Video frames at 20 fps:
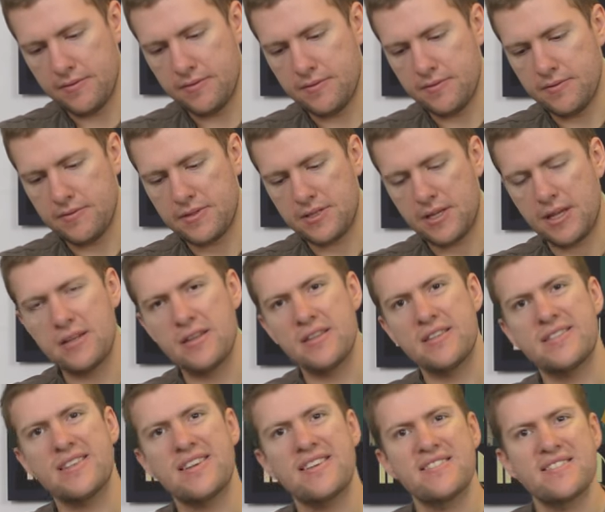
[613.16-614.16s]
which sound, it
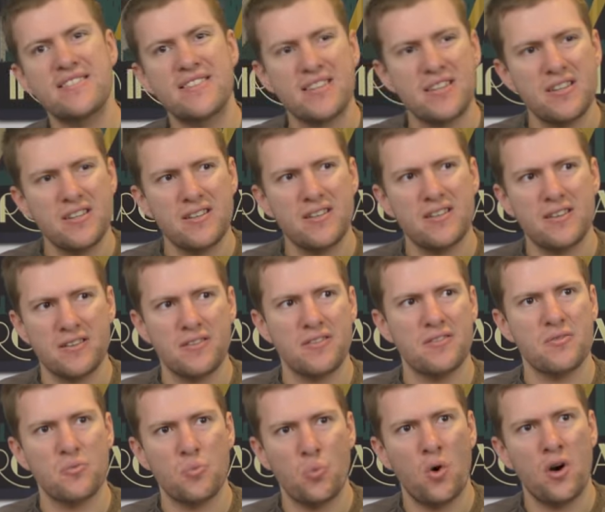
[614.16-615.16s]
sounds like a, like
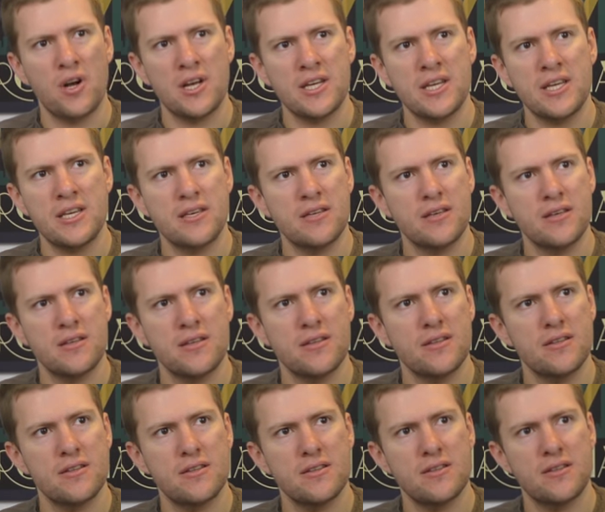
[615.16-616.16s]
whiny.
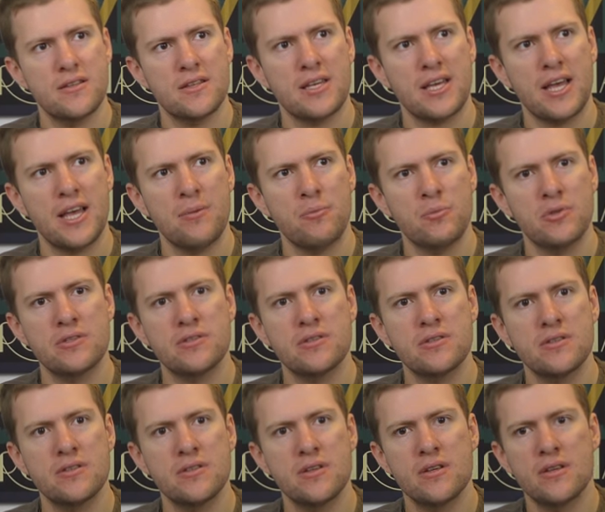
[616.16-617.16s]
Like the game was,
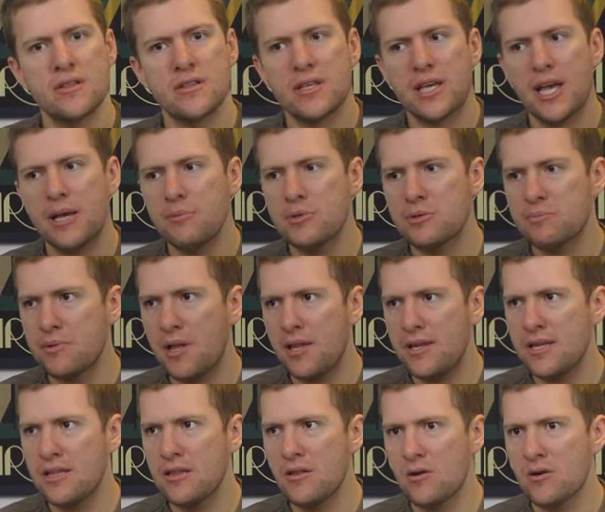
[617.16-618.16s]
the game was
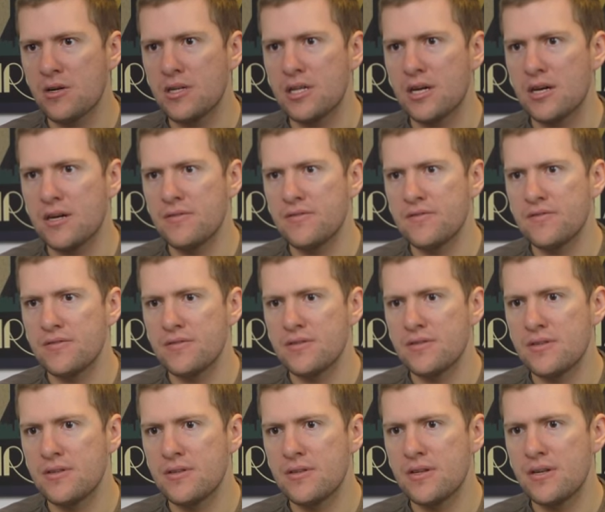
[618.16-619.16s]
plenty long enough,
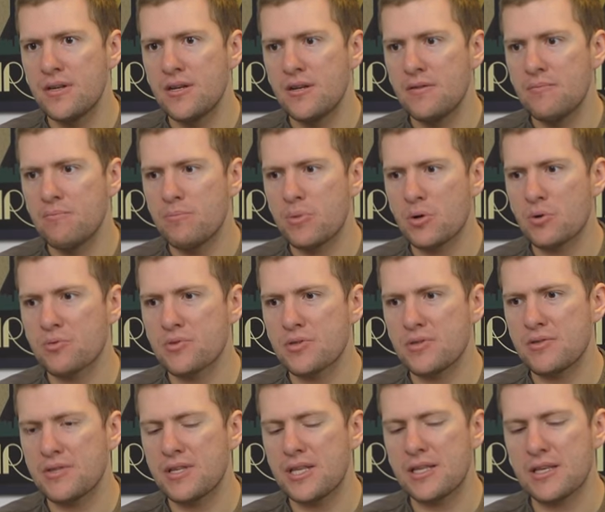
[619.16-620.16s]
but also
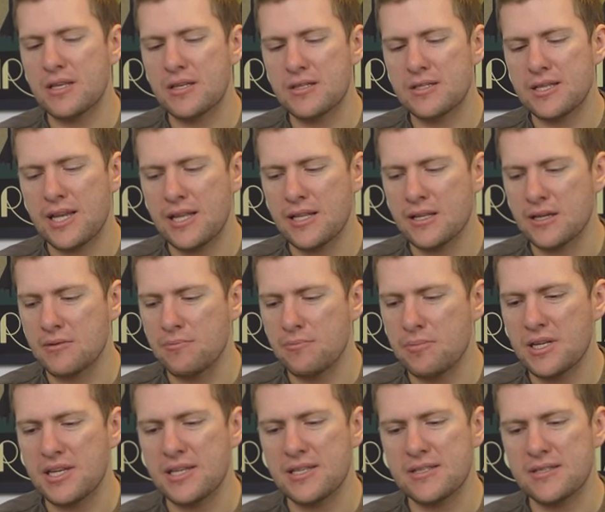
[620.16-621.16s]
it didn't tell a
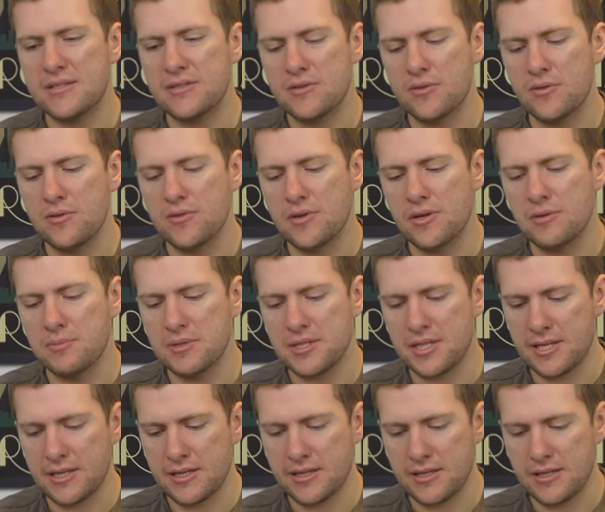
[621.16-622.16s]
complete story
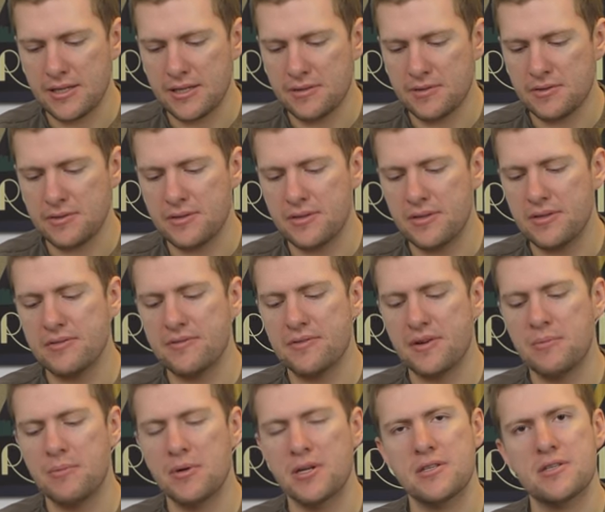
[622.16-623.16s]
particularly. It was, it was very
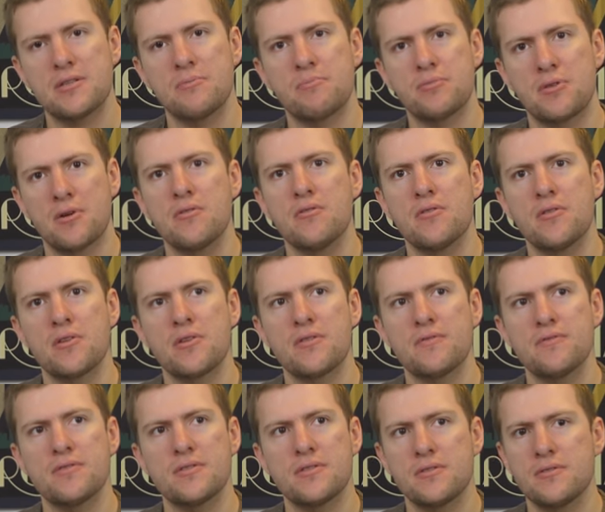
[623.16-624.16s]
much the prologue of
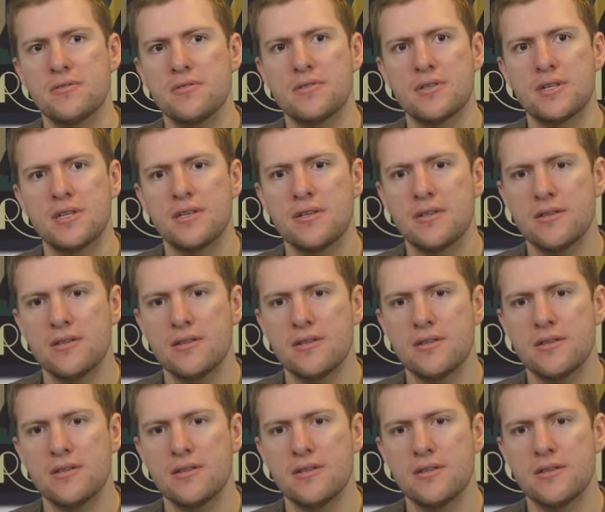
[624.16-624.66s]
the story.